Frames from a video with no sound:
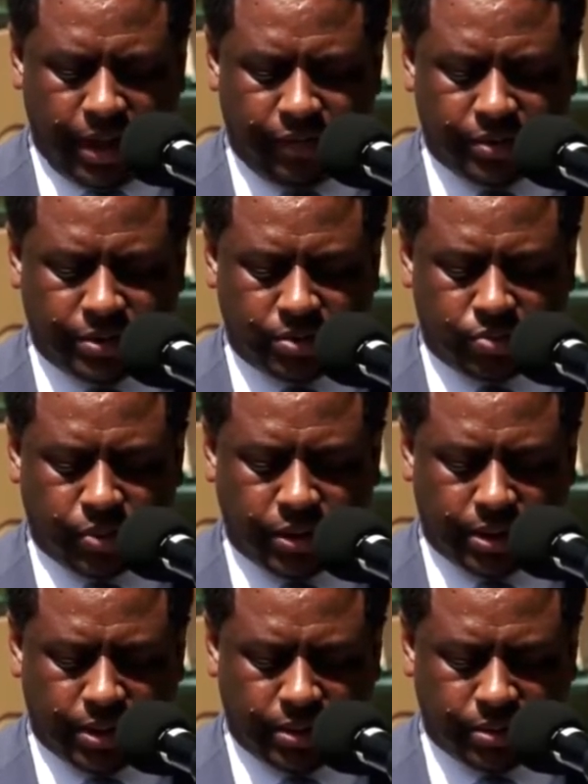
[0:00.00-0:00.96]
Davis
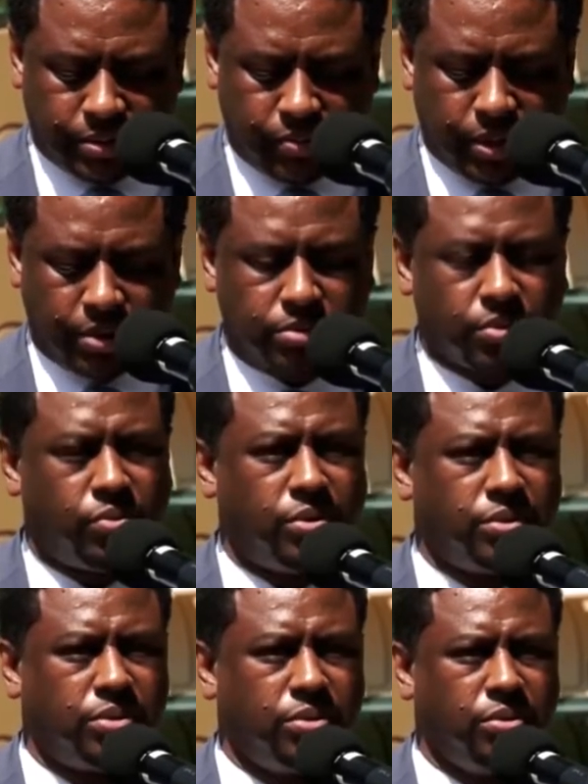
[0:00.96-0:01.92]
is with us. We
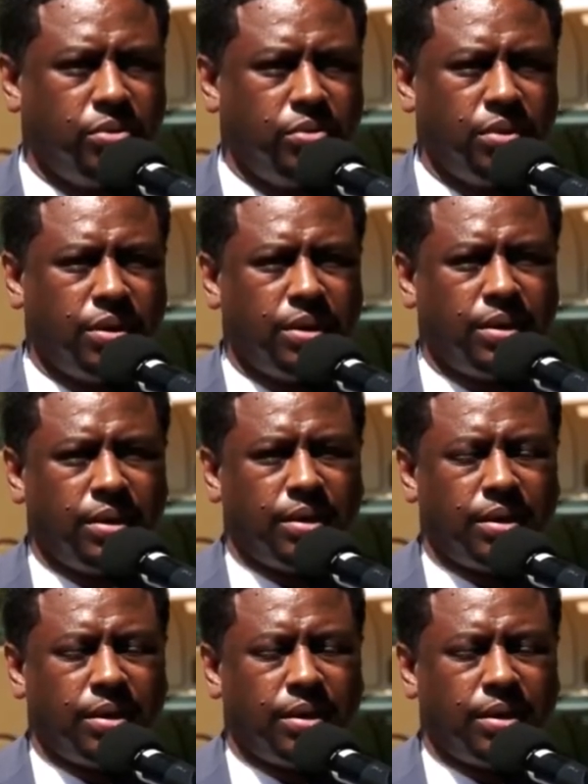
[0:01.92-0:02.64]
also want to